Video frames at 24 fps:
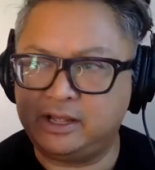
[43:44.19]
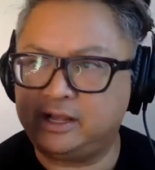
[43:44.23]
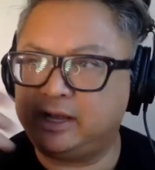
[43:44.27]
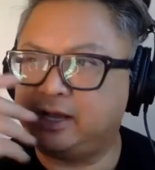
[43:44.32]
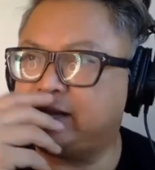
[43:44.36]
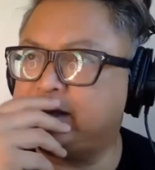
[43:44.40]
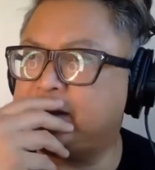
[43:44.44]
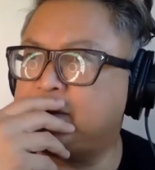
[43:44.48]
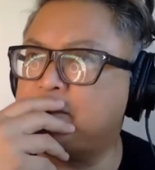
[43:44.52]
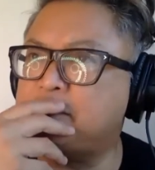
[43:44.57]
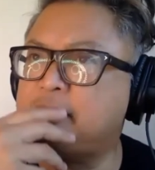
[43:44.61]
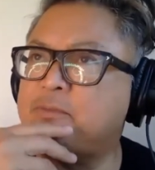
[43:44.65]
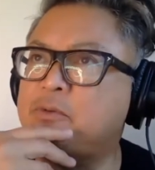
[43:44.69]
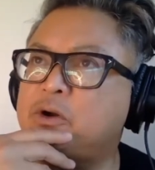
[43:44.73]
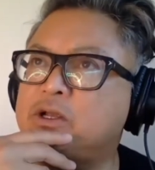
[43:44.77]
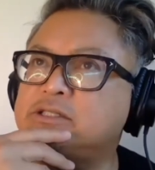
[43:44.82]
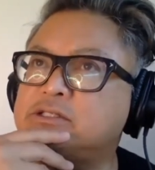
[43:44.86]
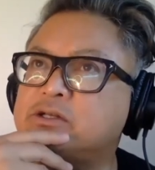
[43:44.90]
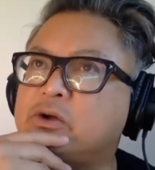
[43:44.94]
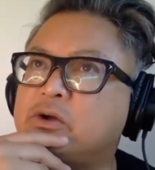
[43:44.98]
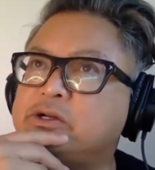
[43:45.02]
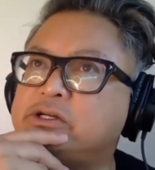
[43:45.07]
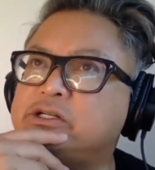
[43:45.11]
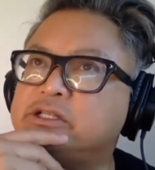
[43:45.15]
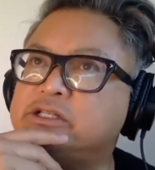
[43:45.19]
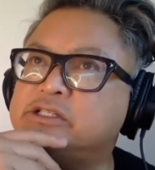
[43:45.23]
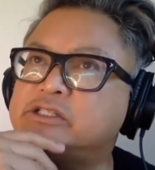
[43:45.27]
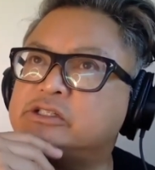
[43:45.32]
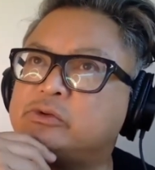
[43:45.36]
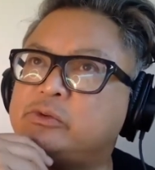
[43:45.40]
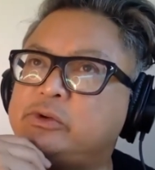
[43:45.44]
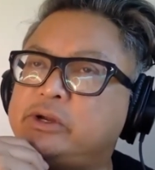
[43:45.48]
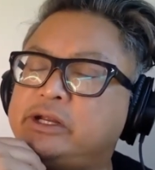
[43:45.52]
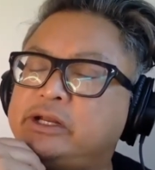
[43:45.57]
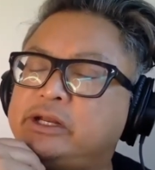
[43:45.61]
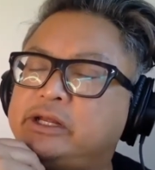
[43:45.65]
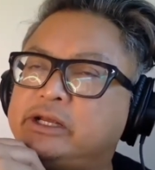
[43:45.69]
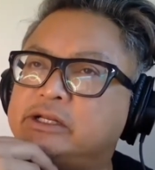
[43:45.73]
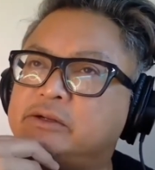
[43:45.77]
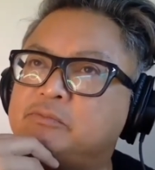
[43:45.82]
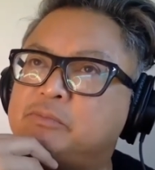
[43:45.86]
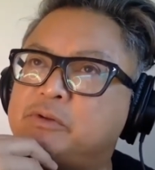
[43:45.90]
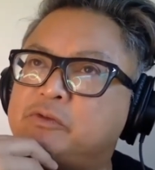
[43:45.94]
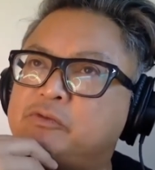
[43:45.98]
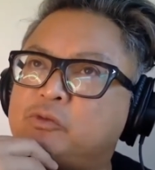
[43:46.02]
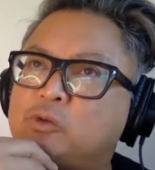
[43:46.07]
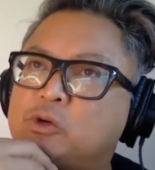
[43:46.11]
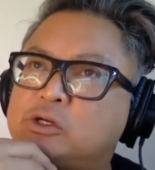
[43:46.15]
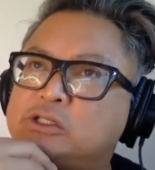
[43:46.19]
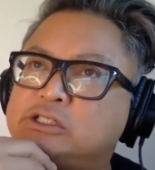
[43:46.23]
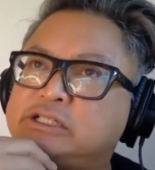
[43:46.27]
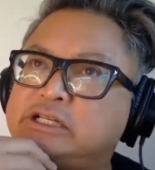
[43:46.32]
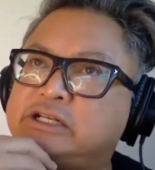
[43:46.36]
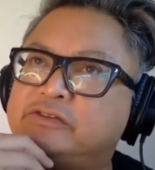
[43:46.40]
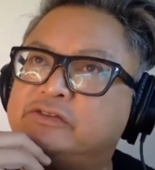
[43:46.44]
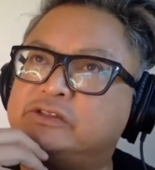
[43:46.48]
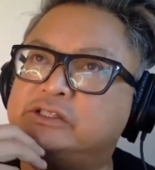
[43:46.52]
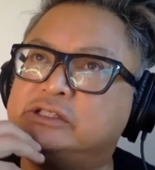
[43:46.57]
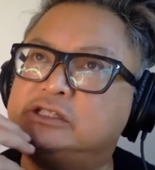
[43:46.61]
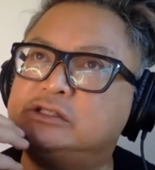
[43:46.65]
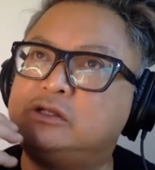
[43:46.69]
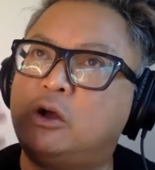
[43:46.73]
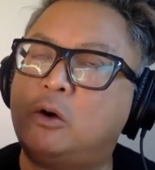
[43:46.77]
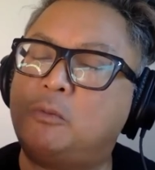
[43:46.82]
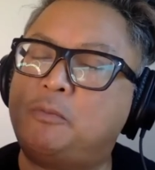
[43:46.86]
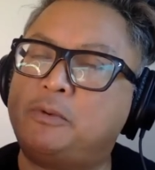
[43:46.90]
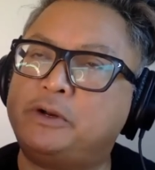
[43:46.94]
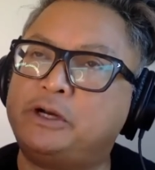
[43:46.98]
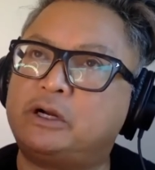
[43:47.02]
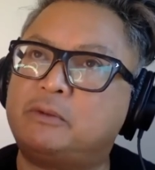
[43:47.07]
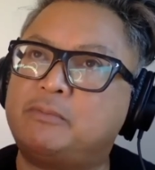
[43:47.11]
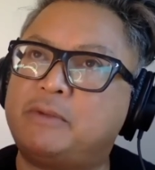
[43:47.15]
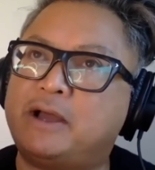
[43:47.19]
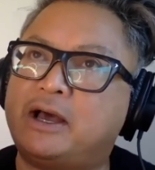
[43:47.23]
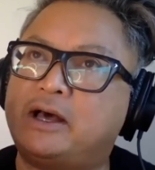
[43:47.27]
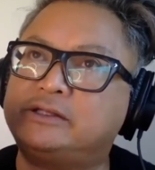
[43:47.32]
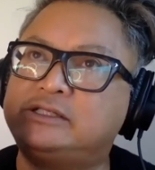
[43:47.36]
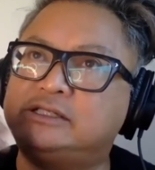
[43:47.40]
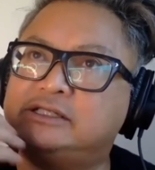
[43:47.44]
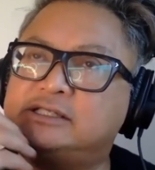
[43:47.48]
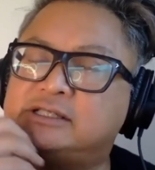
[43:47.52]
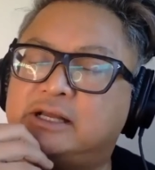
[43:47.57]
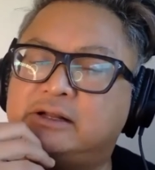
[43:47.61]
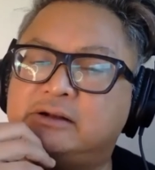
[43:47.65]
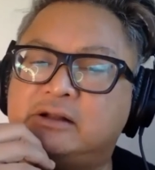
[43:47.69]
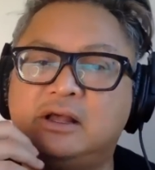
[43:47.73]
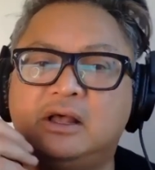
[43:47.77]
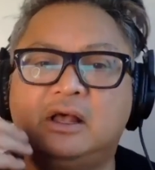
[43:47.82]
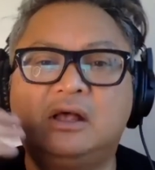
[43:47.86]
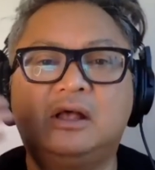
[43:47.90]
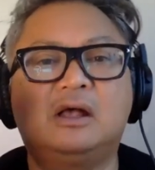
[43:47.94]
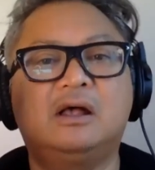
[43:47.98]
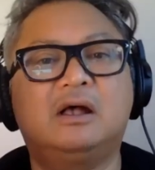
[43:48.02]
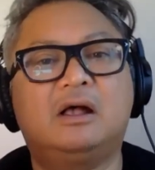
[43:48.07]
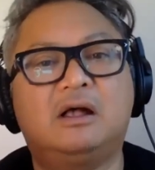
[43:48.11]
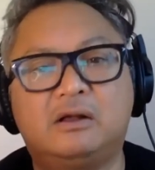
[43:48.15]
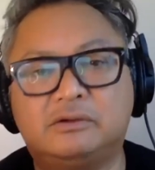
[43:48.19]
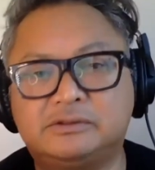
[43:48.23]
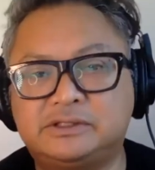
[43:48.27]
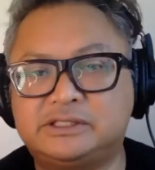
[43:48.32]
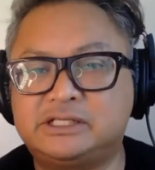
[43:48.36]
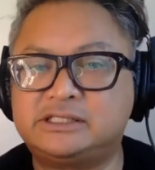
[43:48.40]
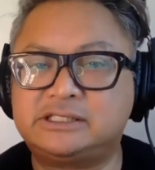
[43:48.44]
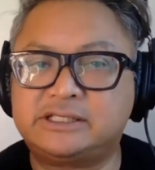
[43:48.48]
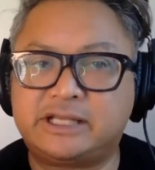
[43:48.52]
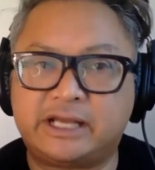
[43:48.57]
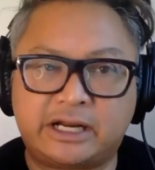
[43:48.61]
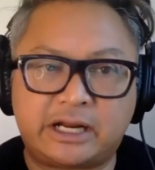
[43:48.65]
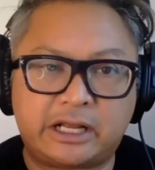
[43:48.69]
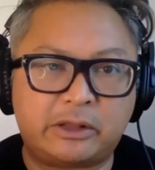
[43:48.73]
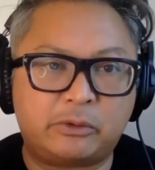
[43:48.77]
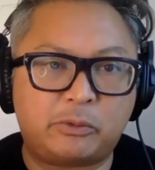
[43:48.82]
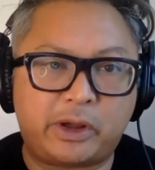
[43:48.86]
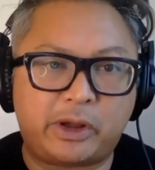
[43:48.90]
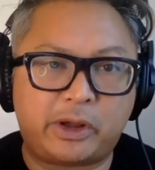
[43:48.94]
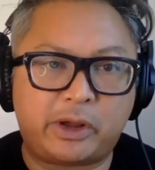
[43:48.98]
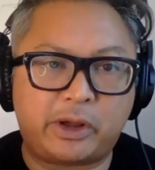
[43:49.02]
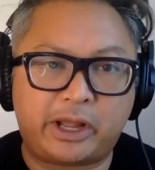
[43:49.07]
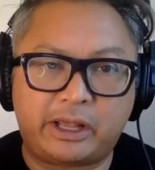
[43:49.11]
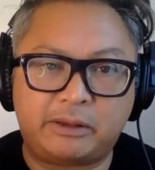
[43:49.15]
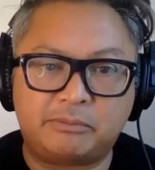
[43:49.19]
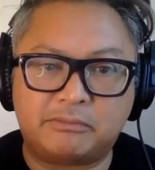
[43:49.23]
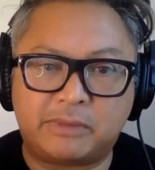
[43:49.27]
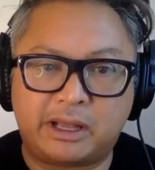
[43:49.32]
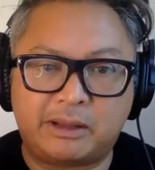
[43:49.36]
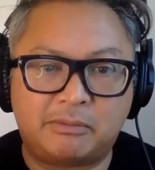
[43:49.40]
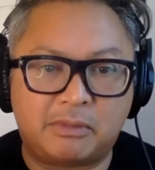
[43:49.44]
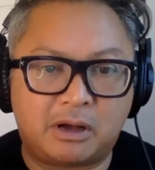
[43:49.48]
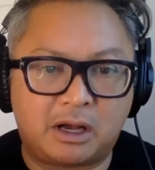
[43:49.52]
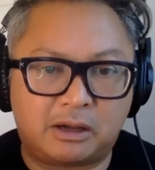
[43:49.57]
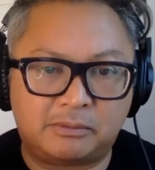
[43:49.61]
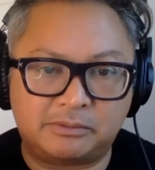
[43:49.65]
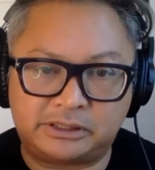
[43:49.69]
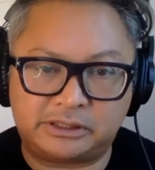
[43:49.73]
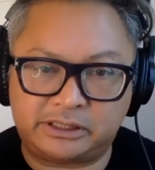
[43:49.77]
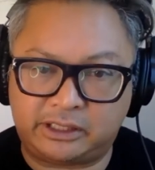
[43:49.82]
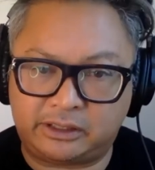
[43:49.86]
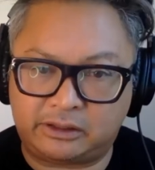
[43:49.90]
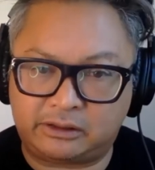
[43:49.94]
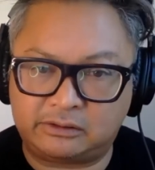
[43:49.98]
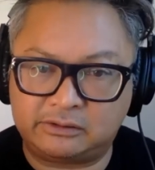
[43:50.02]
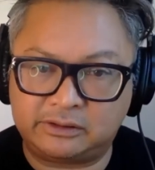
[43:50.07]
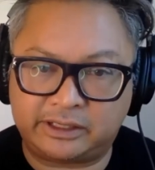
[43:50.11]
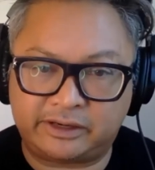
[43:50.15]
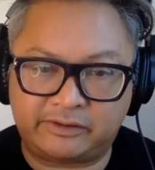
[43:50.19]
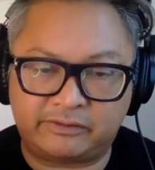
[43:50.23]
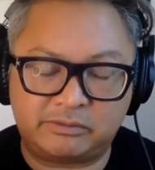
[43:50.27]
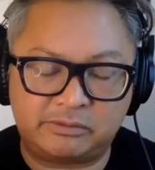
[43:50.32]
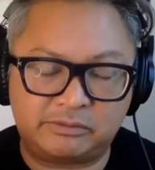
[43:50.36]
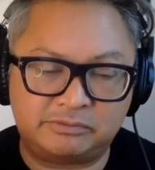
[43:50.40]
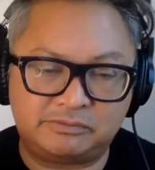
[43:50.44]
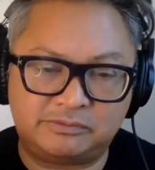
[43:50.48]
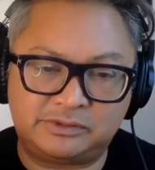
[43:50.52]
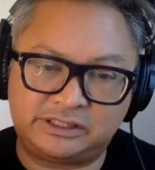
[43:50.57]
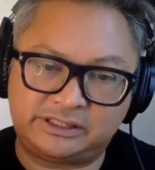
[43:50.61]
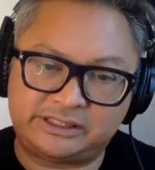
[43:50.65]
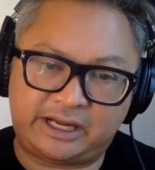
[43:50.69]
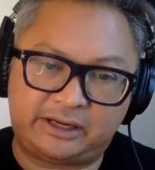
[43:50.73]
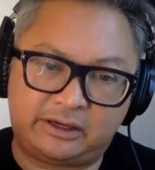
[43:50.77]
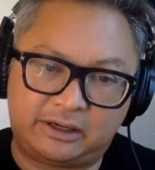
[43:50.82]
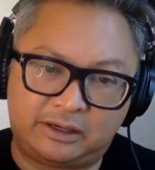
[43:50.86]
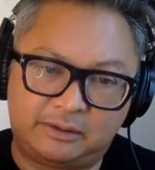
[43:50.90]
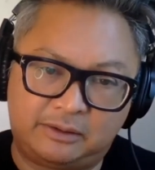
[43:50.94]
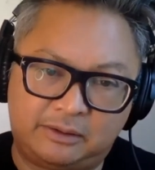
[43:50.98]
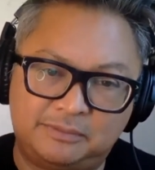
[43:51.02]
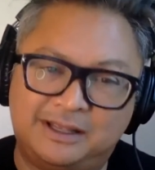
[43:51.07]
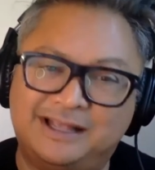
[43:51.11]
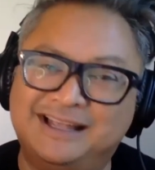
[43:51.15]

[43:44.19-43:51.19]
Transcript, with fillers: And I remember us going to the screening and before she even opened her mouth, she said, I'll oh, just get out of the way. My mom's here. Er, stand up.